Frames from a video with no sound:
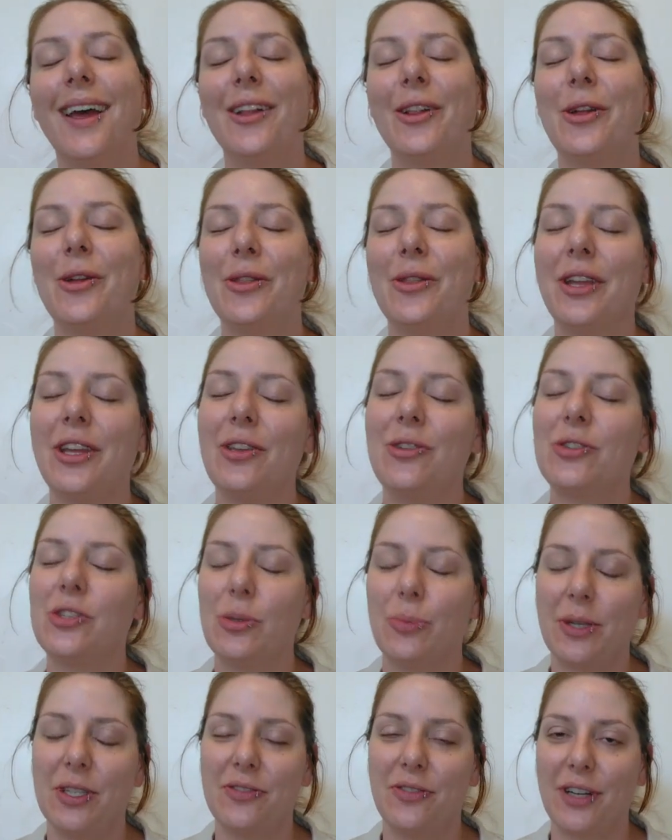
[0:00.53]
Hello, thank you
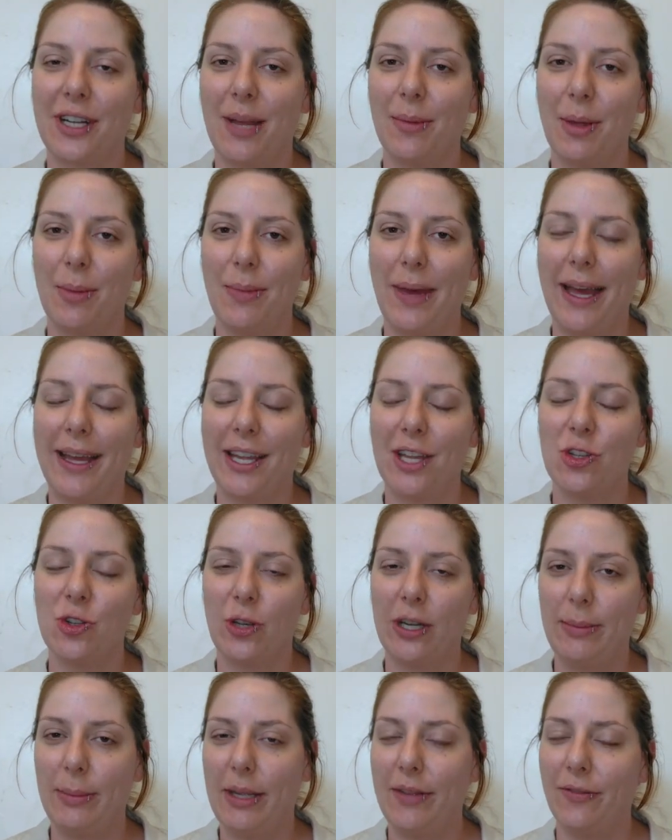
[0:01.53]
so much for coming back and
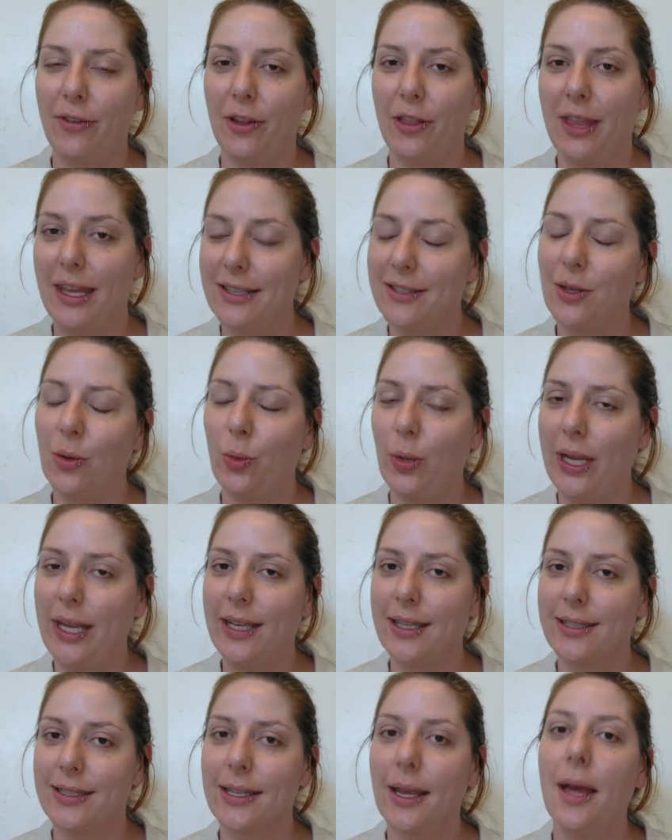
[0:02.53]
joining me for this
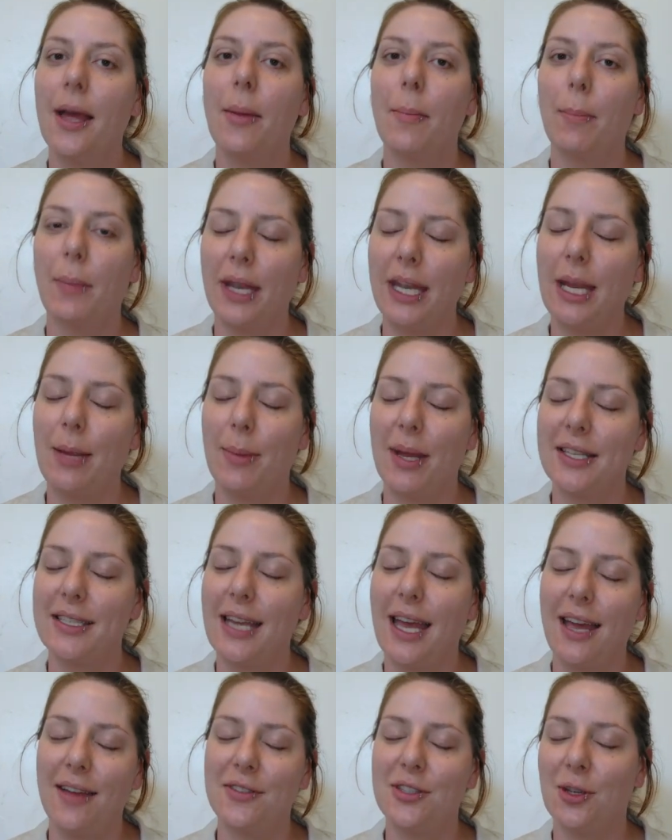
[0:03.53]
week's Monday must
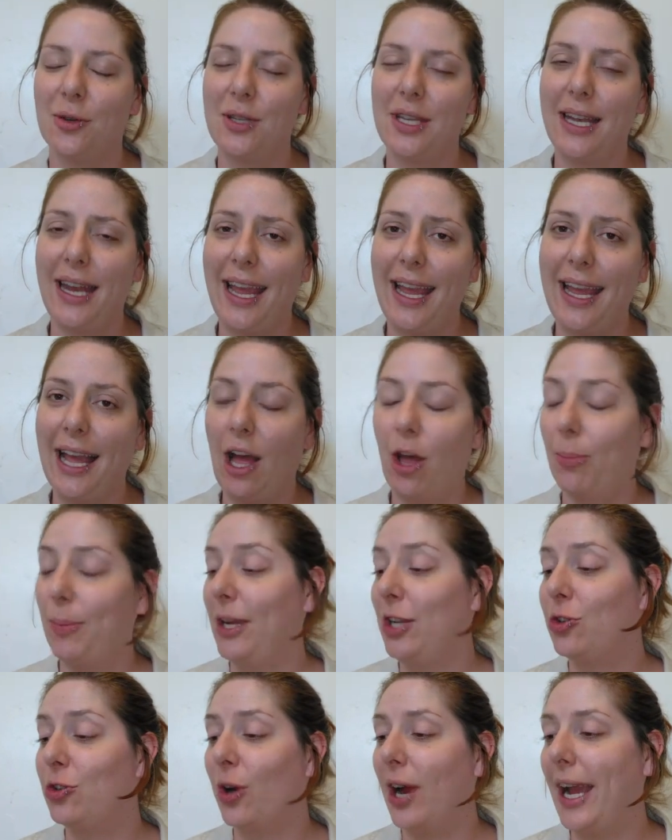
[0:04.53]
have. So today I'll
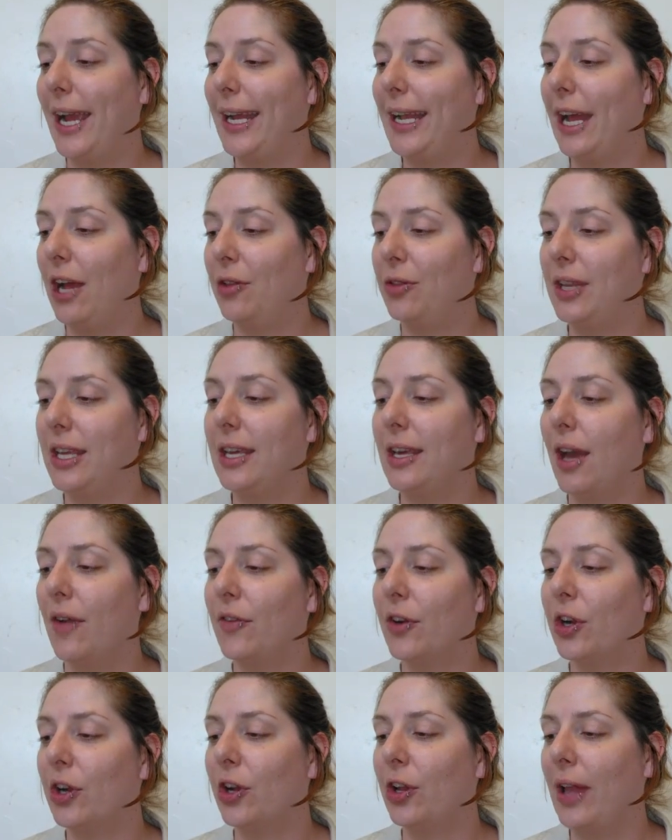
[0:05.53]
be trying out the
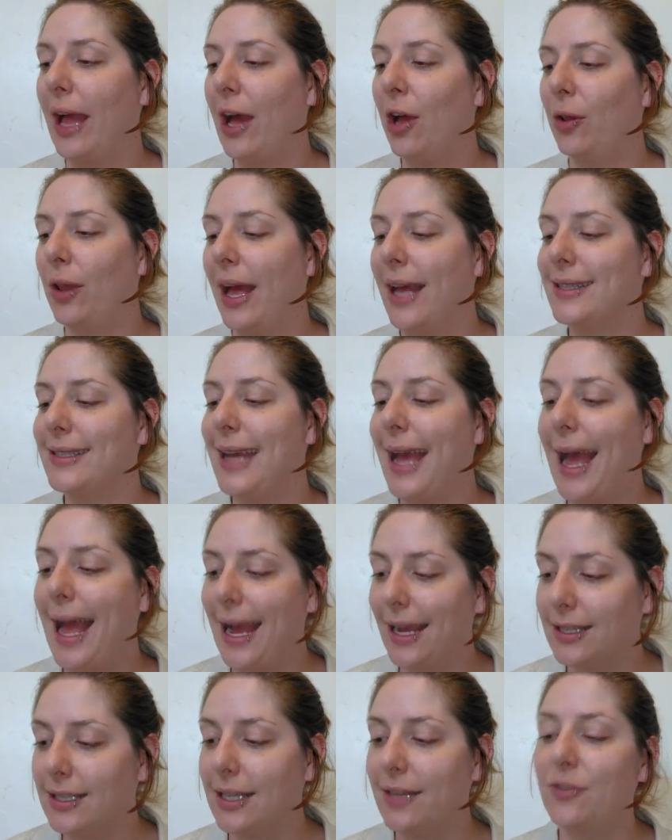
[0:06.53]
CoverGirl Outlast
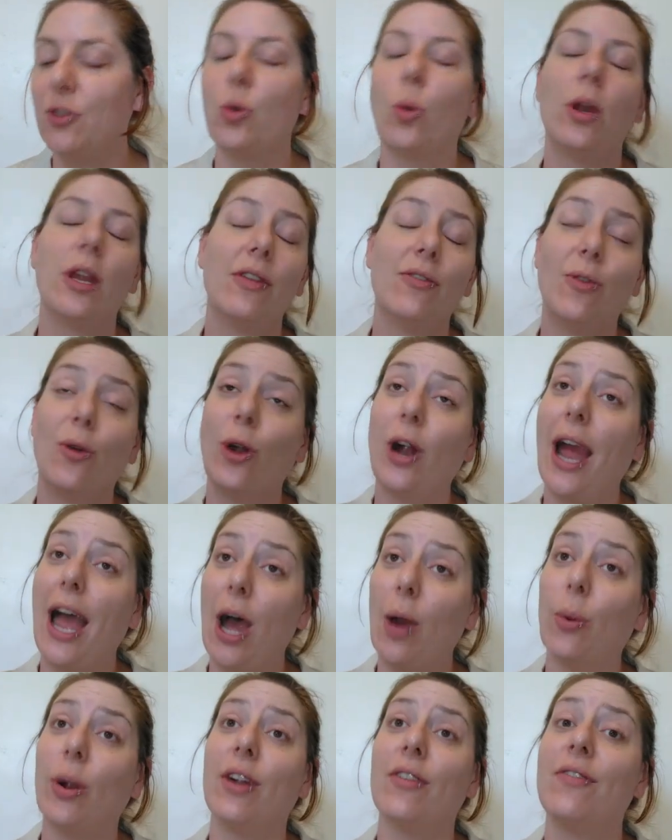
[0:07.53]
Active 24
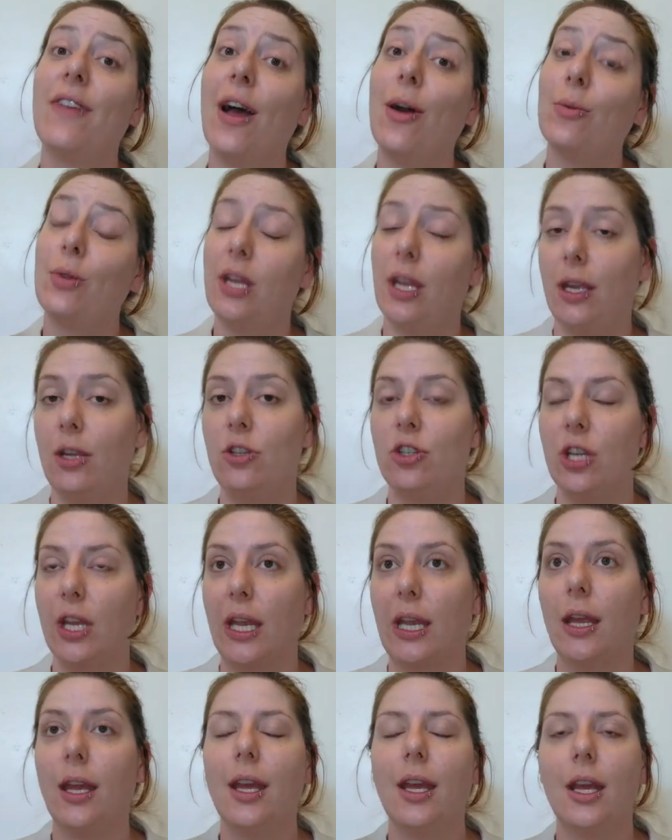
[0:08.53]
Hour
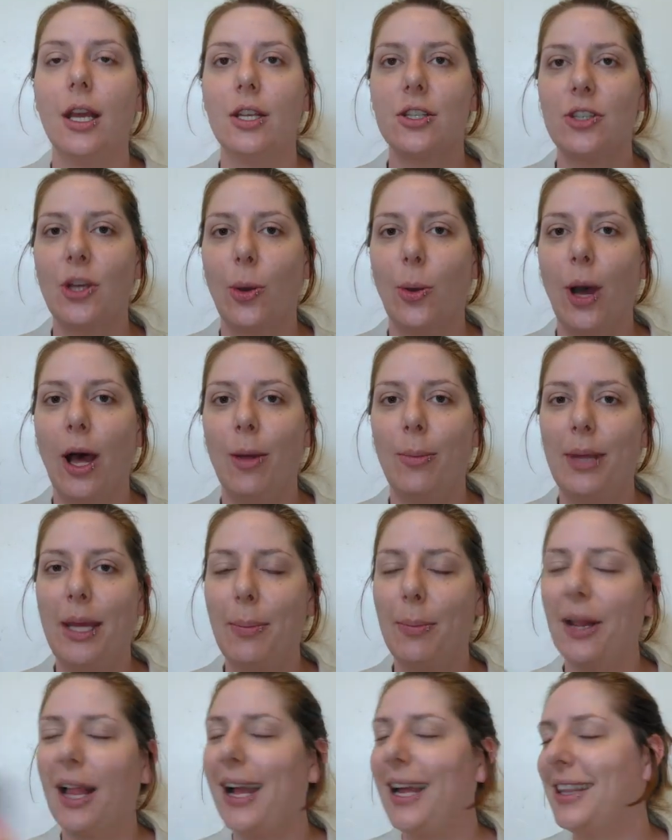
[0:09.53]
Foundation. So I'll be
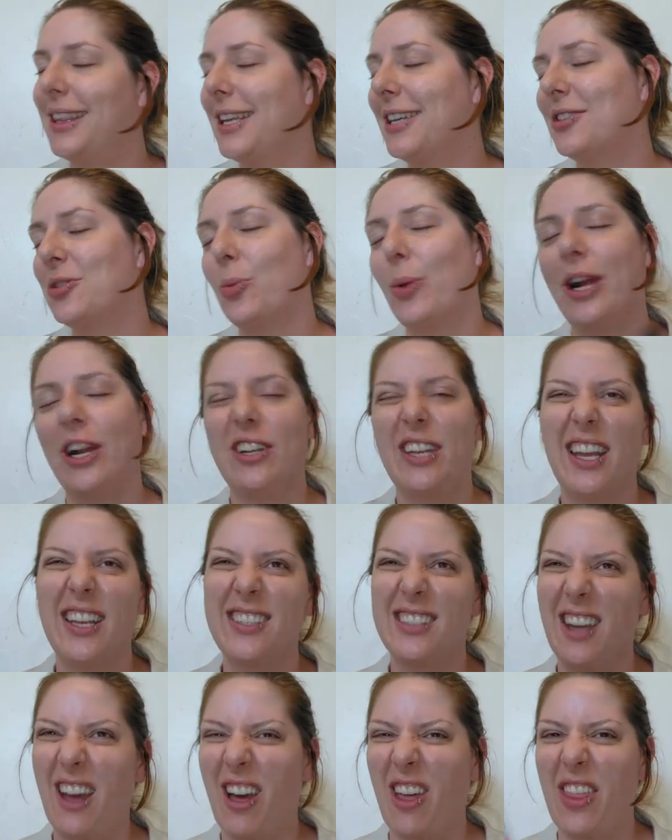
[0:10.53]
applying this, wear
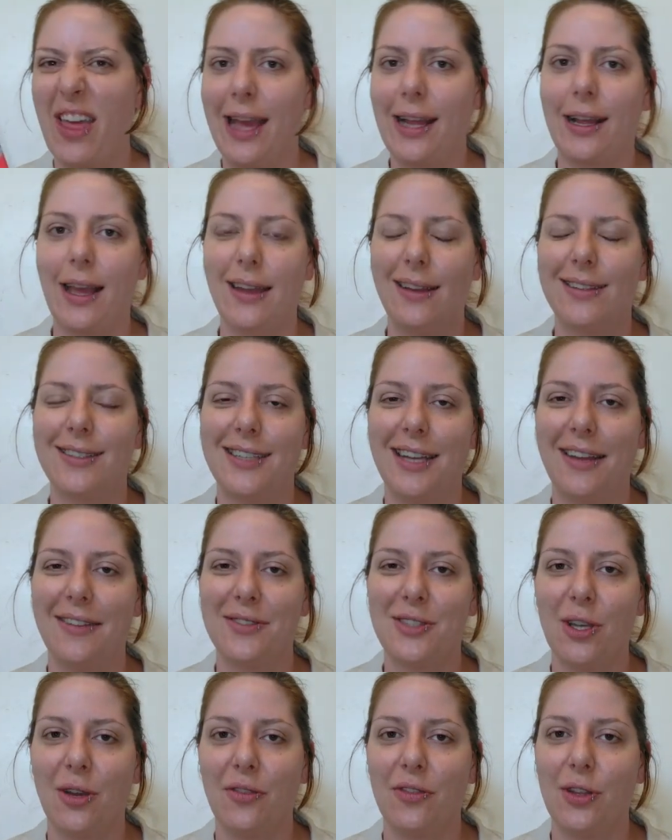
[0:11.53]
test, all that kind of
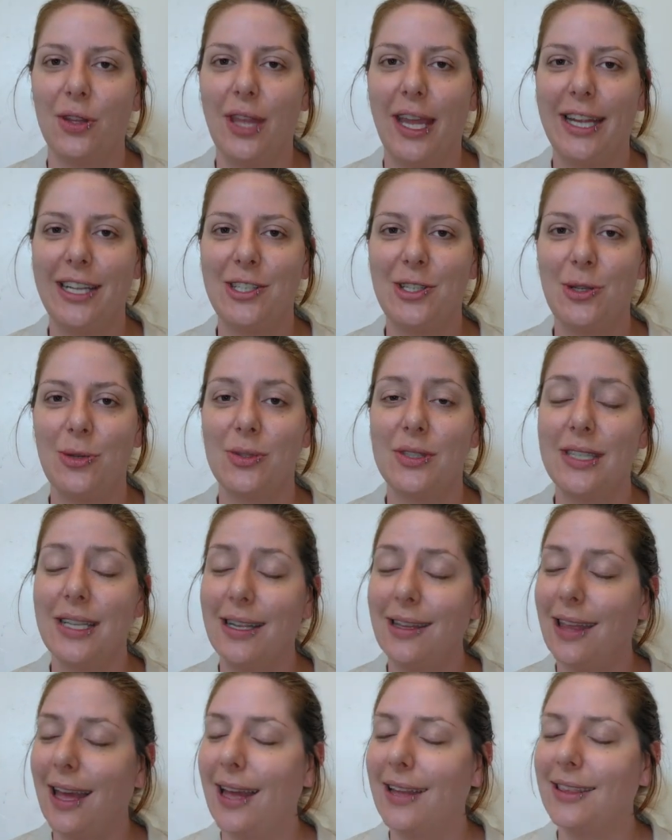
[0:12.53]
stuff. So if you'd like to
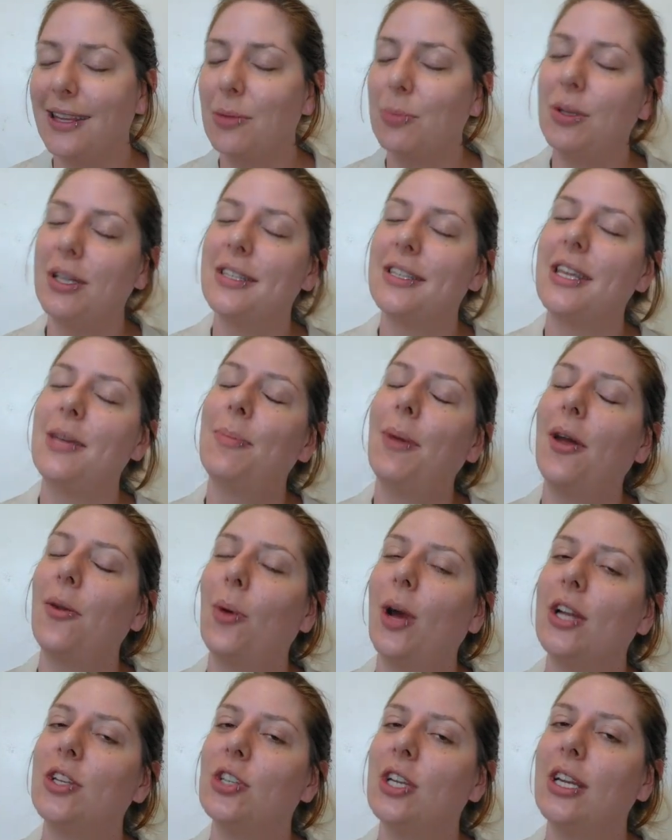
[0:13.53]
see that, then please keep on
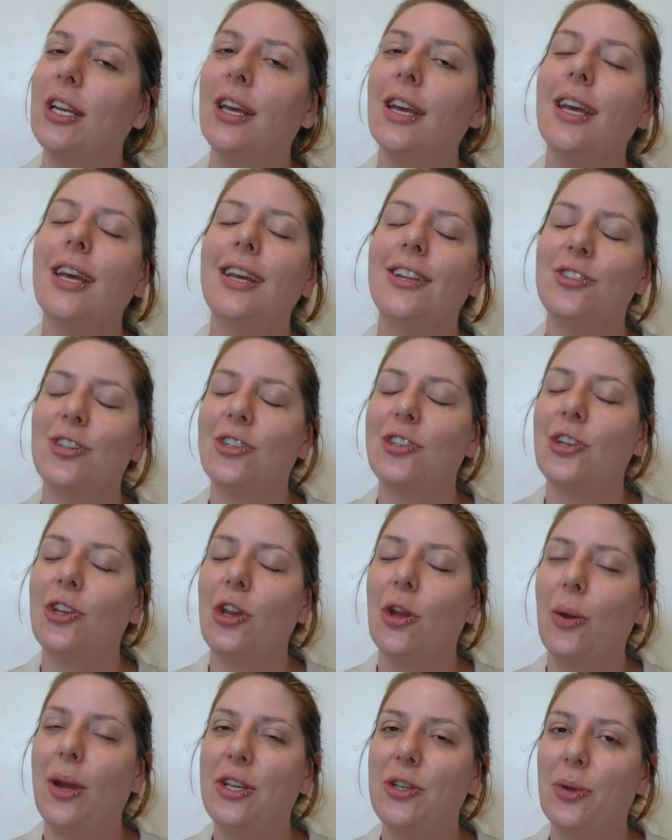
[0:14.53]
watching. Just so
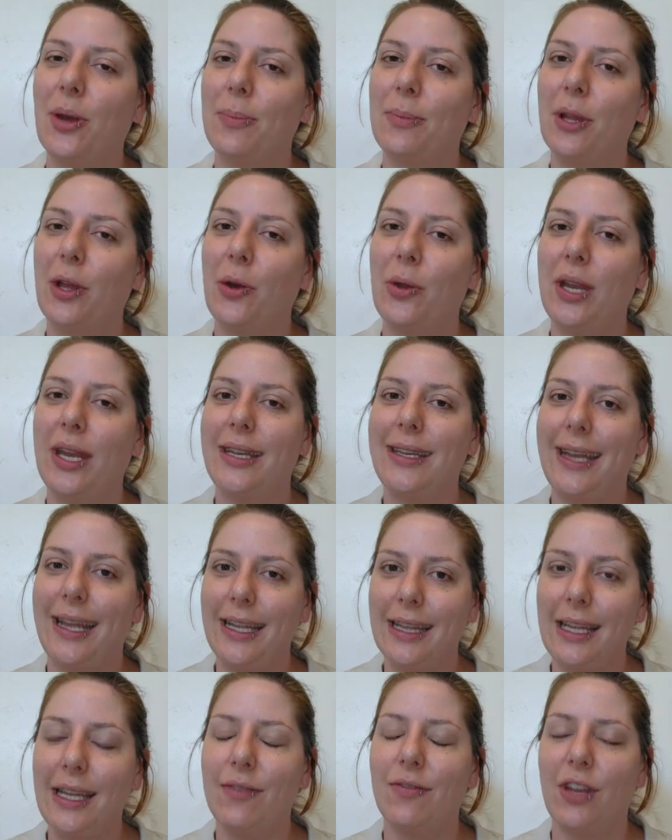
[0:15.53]
you know, I do upload
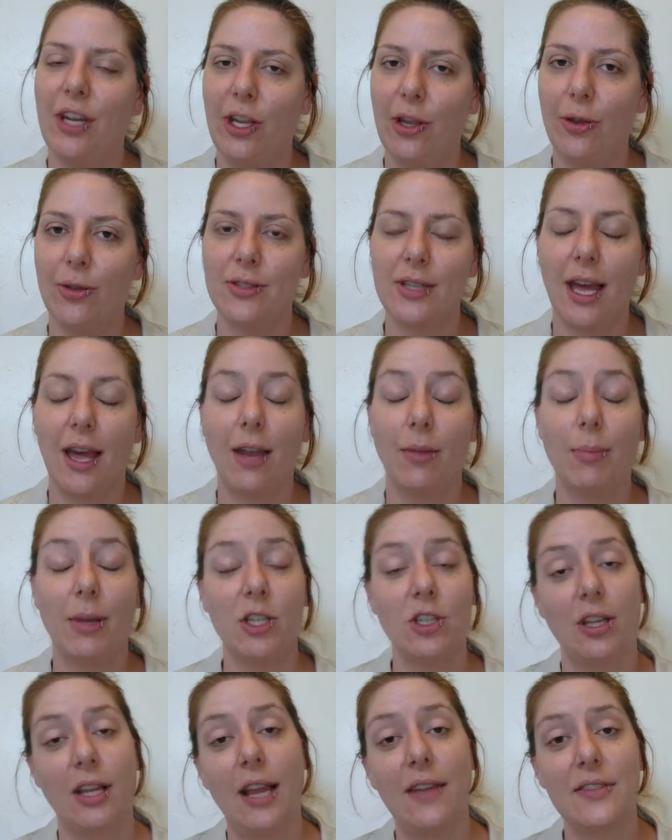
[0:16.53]
daily videos on
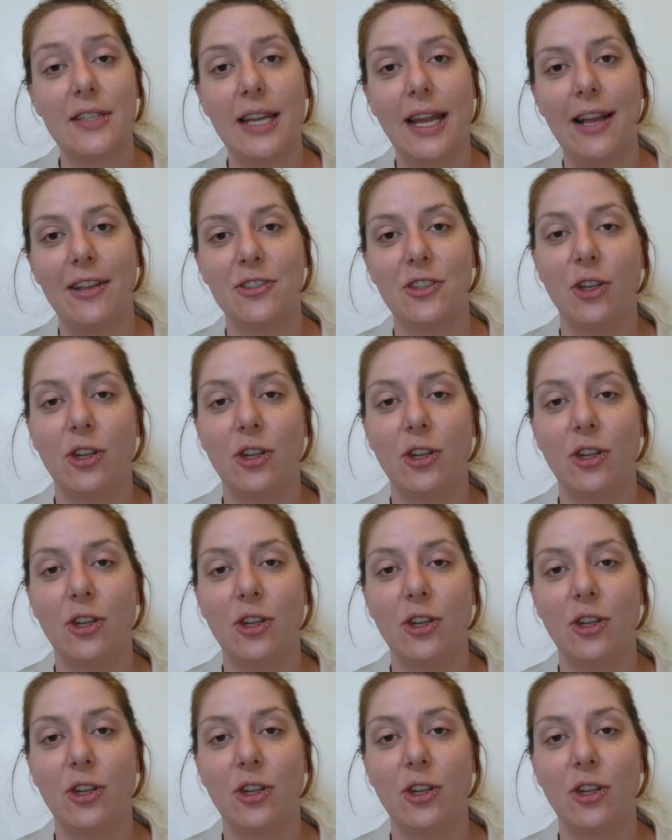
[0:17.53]
budget lifestyle.